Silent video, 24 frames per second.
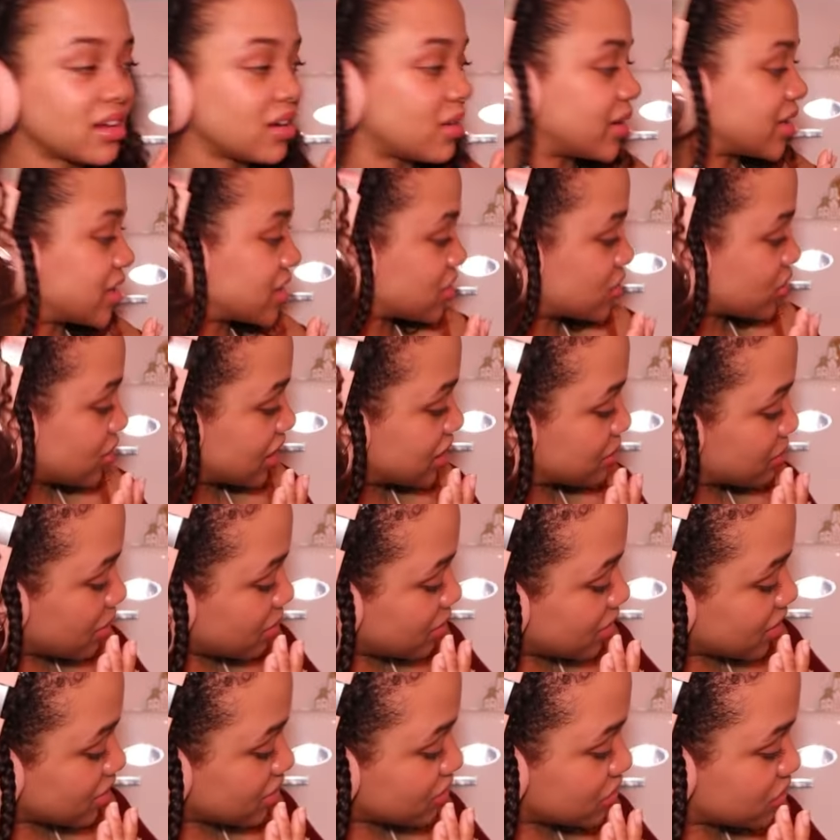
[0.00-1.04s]
Oh, I just realized my
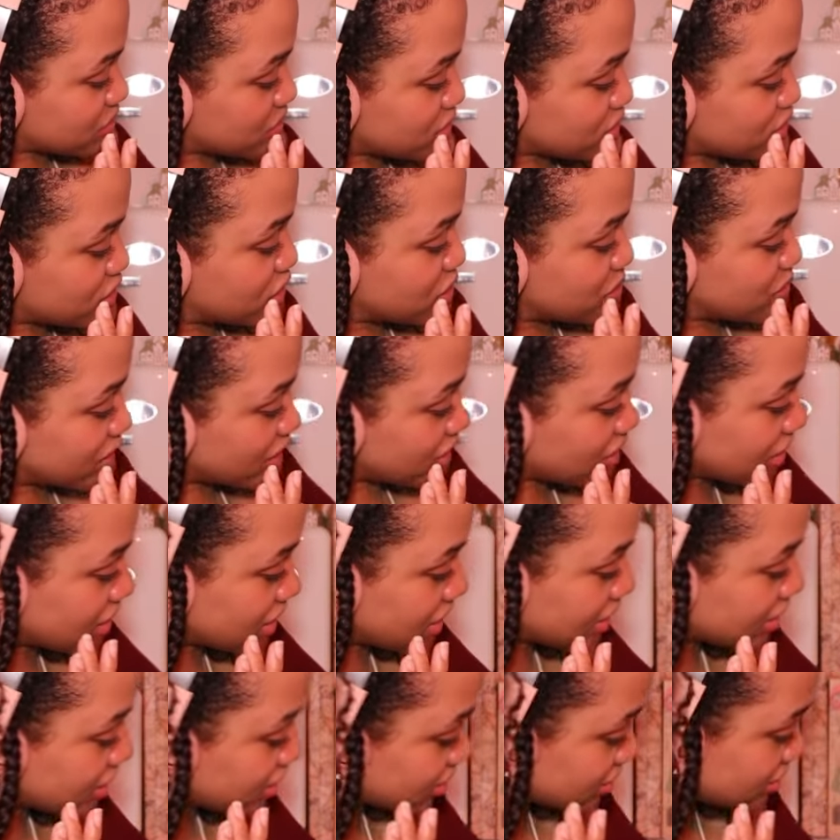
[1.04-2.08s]
pillows were super
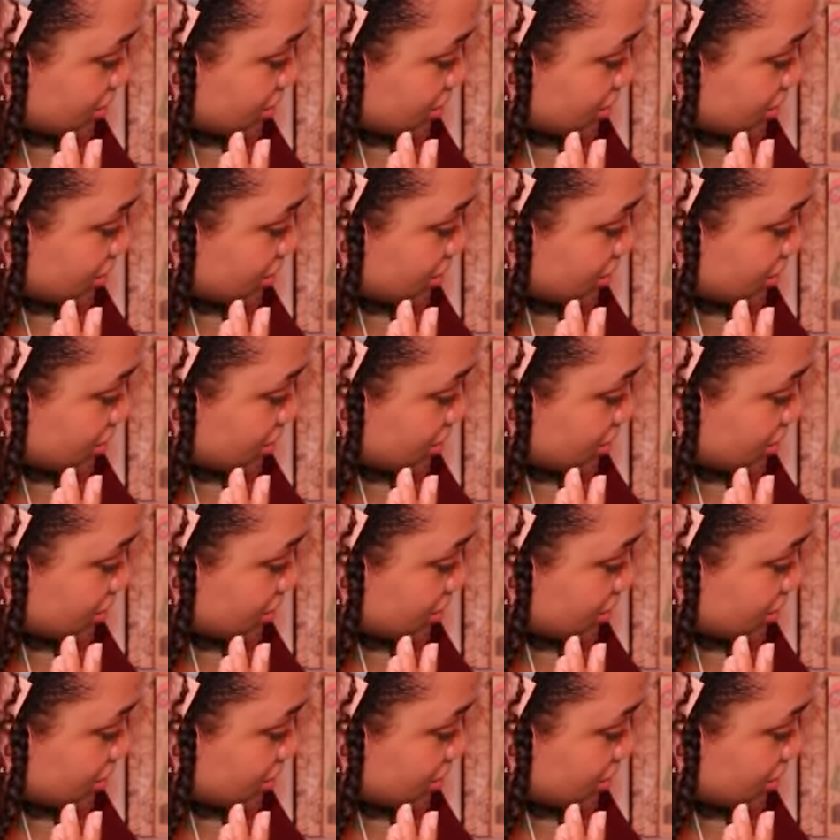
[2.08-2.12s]
crooked.